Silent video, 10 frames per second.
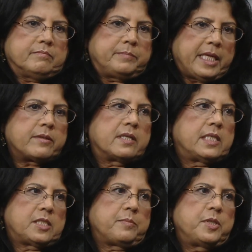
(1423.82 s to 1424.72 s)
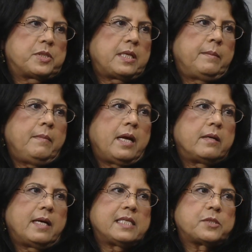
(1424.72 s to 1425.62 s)
patronize the museum,
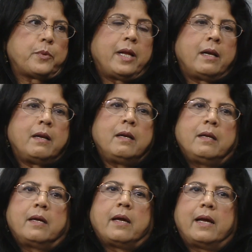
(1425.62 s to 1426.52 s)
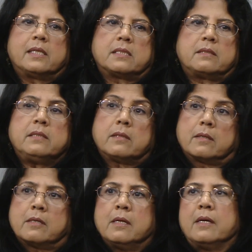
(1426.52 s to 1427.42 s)
as well as these
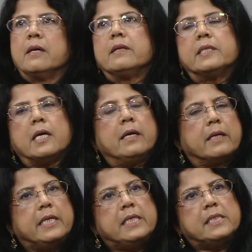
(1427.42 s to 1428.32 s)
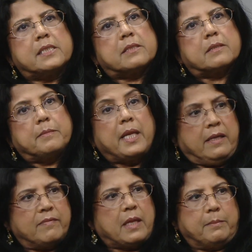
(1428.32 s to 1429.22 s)
are retirees,
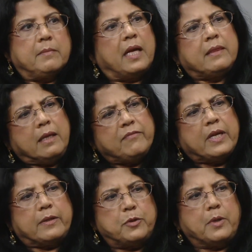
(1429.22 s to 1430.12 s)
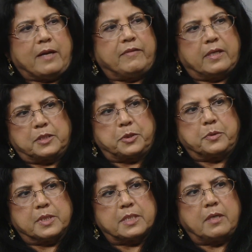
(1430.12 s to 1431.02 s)
many of them, and then we do have young
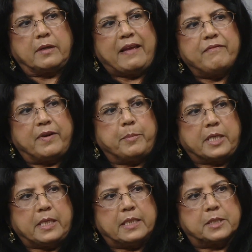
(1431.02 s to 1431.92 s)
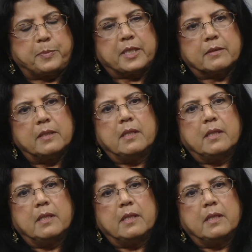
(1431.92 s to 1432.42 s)
students. Not everybody is, but